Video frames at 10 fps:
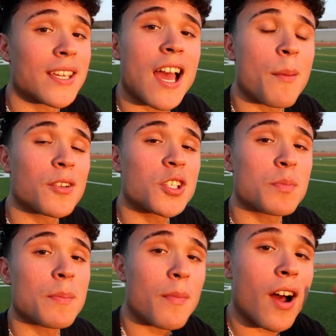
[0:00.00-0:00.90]
But yeah, I'm gonna just
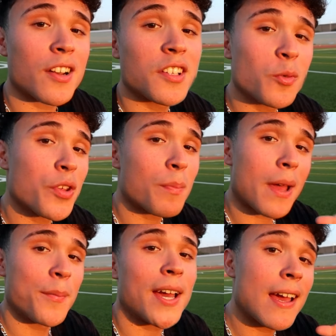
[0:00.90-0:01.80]
be bonding with
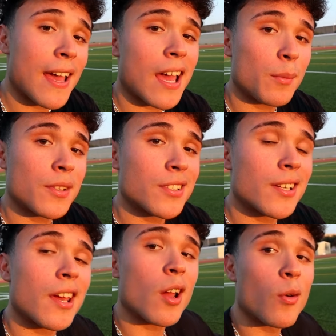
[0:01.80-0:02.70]
my pet Hammy
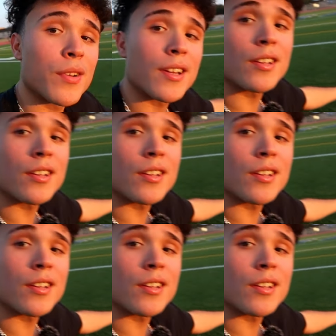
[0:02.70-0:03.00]
today over